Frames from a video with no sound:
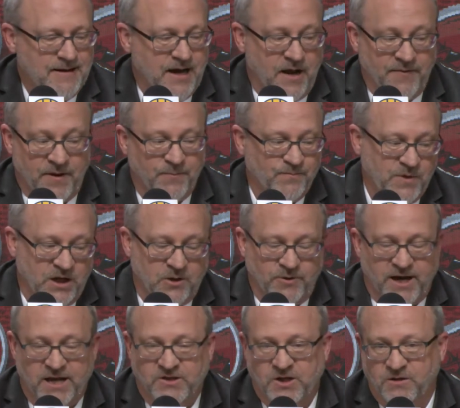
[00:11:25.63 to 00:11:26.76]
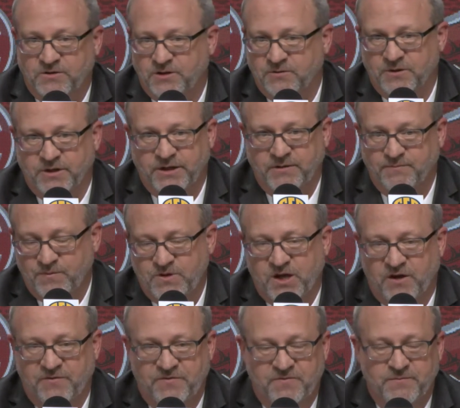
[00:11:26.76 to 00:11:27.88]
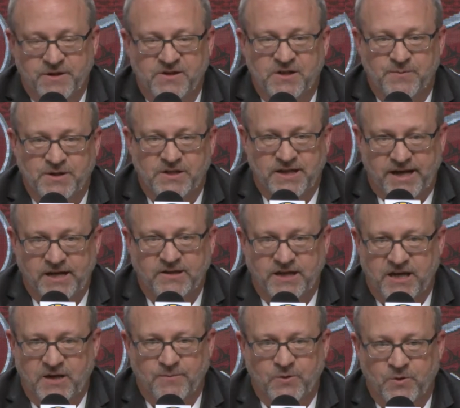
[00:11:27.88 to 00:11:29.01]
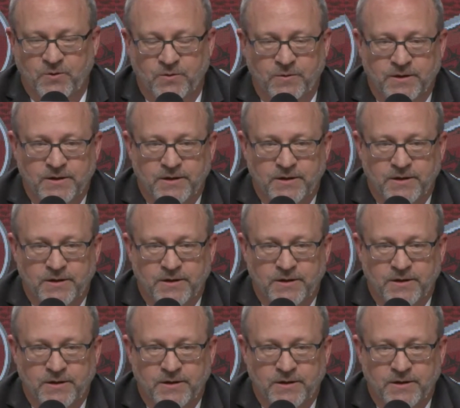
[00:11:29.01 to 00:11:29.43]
And then, you know, we got to turn to a really tough Mississippi State team who